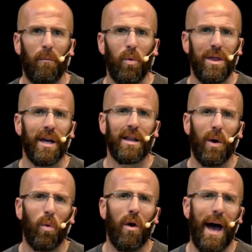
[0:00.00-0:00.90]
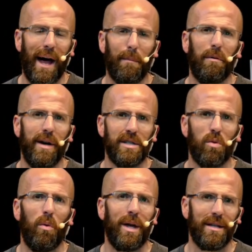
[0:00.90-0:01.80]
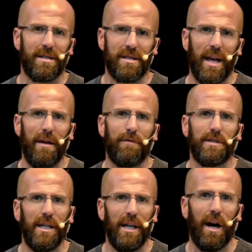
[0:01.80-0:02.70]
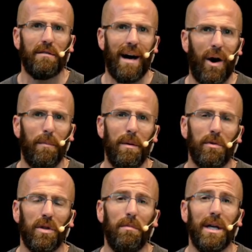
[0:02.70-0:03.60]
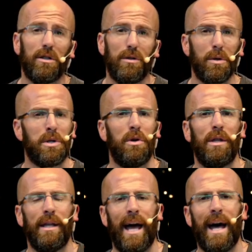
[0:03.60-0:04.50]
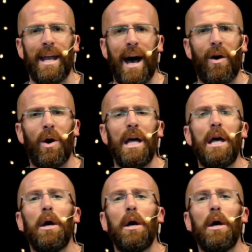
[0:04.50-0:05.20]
We think that we're at a place where we can safely allow people to be closer than that now.